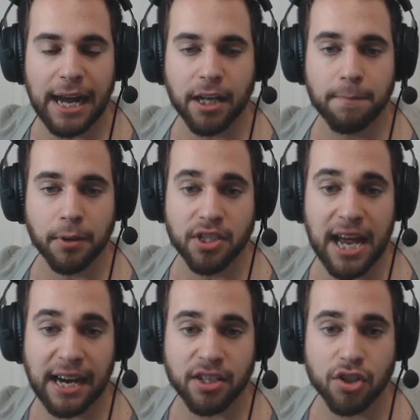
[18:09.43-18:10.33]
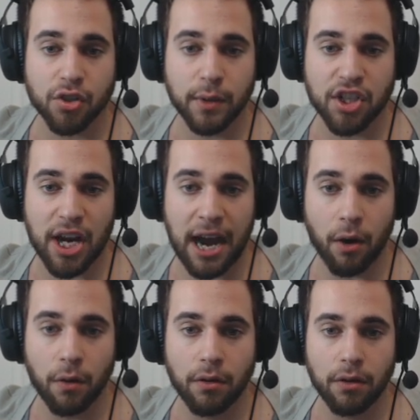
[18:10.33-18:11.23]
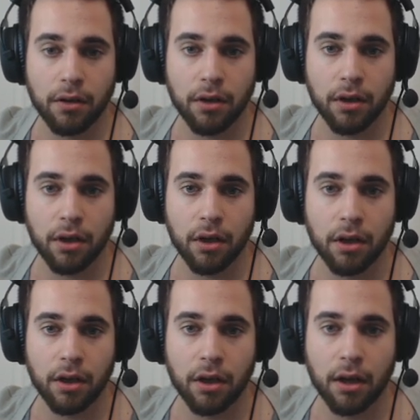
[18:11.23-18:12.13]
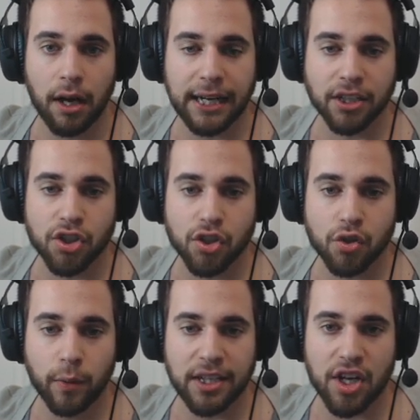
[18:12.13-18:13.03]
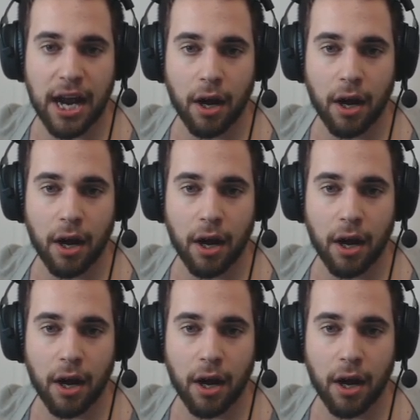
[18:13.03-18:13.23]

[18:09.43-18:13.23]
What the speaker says: I could protect, switch out. I could switch